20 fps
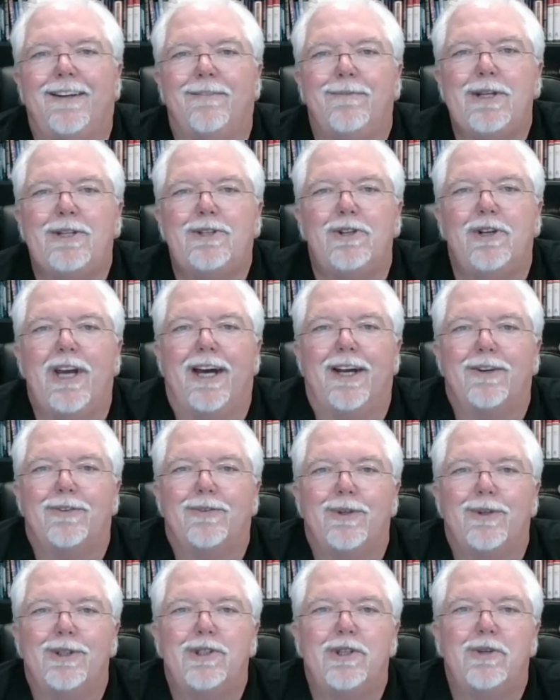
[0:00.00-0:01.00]
miss you guys.
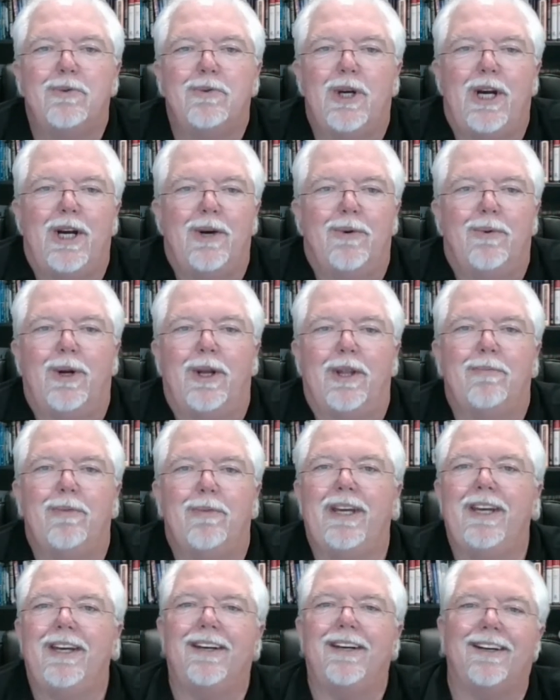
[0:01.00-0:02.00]
Wished you were here with
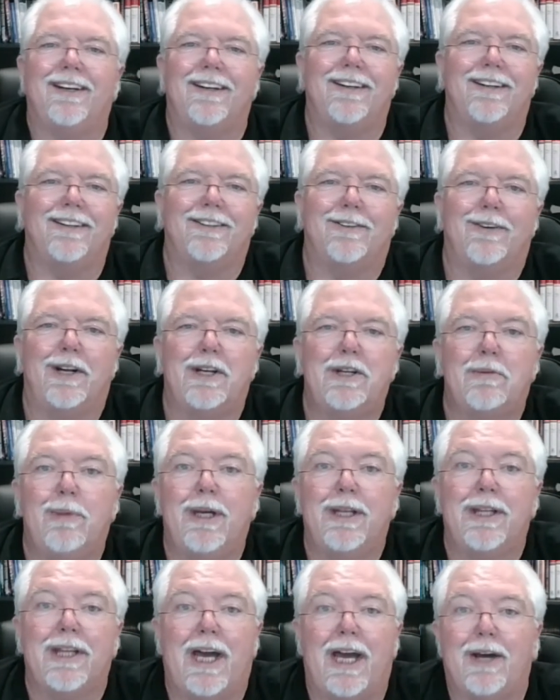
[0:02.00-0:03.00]
me. Uh, it's great to
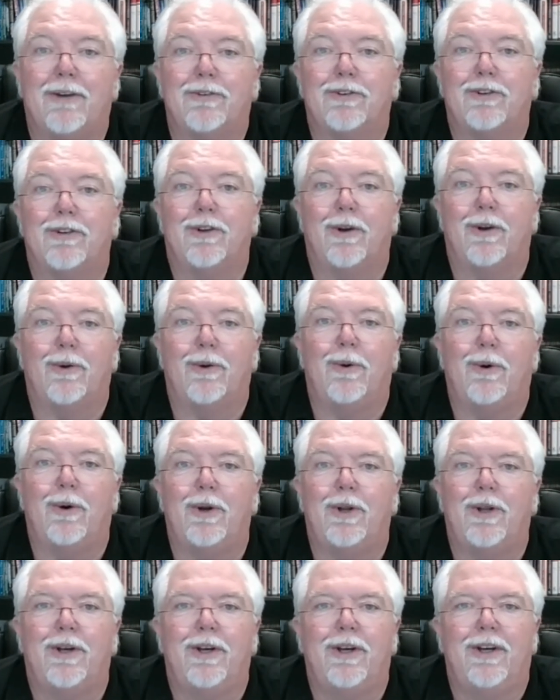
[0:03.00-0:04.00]
be in the house of the
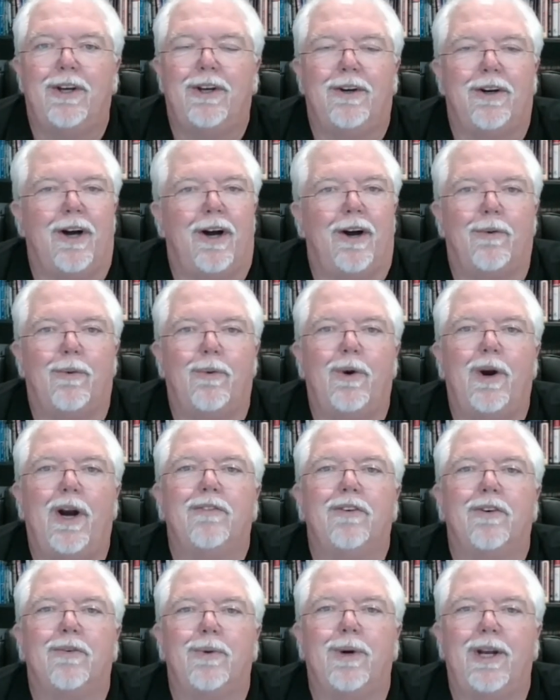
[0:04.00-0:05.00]
Lord, uh,
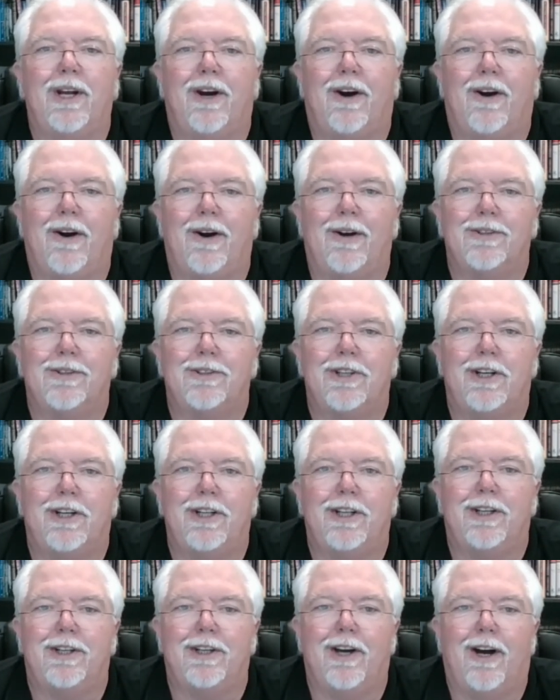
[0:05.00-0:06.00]
wherever we are
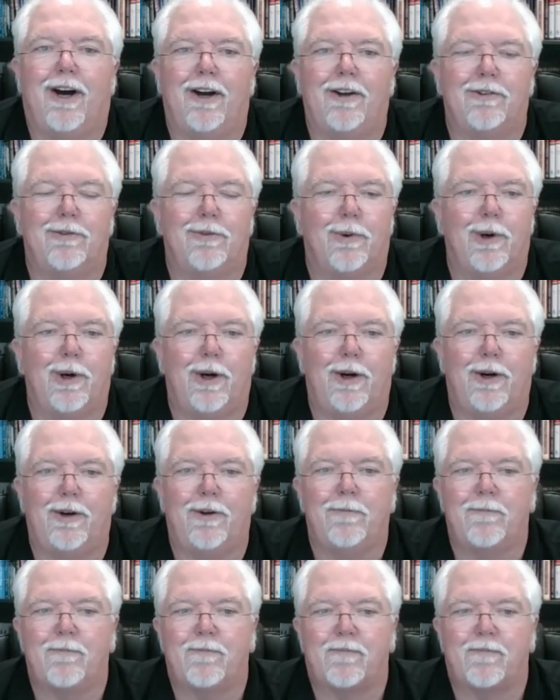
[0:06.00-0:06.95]
studying God's Word.